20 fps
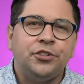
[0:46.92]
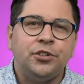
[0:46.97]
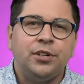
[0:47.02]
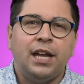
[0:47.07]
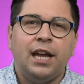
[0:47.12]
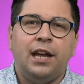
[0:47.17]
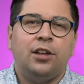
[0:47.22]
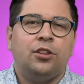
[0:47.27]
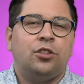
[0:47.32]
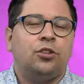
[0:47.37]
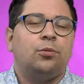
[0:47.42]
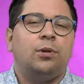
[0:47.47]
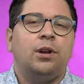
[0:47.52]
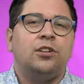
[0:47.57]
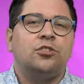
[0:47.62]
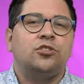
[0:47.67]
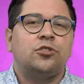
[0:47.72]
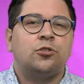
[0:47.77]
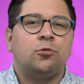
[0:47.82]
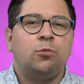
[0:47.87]
get a 3
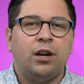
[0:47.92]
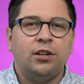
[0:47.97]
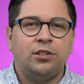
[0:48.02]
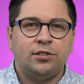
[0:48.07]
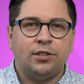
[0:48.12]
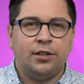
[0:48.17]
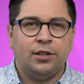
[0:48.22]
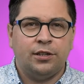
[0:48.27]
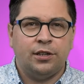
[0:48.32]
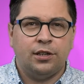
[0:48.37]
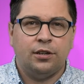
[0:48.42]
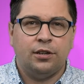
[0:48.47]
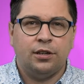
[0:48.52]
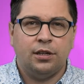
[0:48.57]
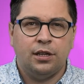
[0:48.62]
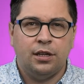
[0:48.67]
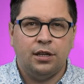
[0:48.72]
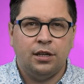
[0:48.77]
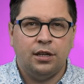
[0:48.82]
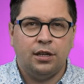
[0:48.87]
inch square cylinder.
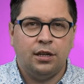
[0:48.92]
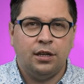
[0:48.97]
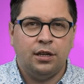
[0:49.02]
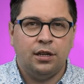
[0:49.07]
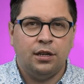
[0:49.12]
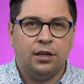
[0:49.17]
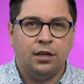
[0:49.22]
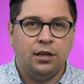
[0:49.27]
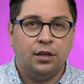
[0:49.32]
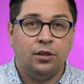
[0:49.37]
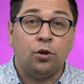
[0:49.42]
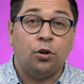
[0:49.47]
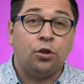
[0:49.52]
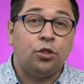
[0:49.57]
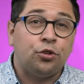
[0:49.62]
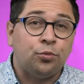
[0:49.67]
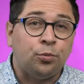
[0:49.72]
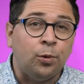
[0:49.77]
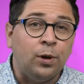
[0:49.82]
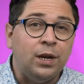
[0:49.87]
There are
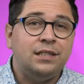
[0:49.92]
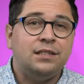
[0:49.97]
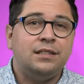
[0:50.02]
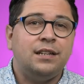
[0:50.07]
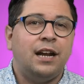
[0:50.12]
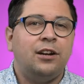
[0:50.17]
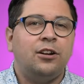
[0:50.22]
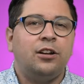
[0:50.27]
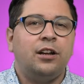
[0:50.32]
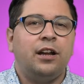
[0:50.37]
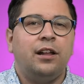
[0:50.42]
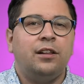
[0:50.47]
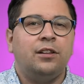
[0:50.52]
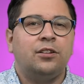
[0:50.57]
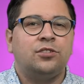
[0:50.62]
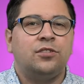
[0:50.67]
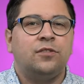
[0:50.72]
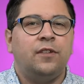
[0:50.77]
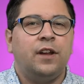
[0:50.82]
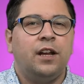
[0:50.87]
3 standard
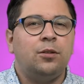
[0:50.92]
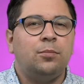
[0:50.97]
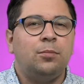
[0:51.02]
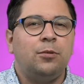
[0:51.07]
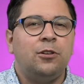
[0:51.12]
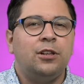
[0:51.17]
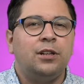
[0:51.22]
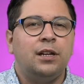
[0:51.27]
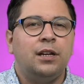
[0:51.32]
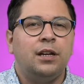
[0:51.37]
colors available,